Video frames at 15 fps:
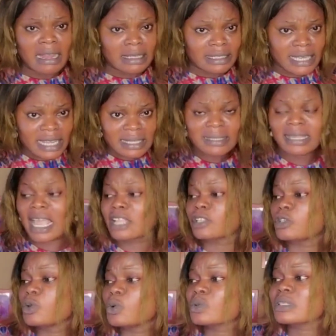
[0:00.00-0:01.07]
These days,
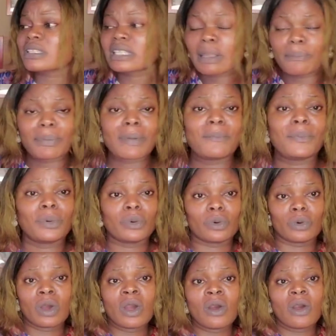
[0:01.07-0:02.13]
you will see people
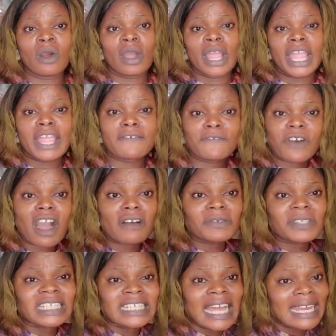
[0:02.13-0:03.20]

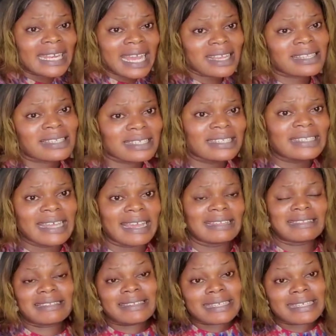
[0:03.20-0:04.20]
involved in an accident.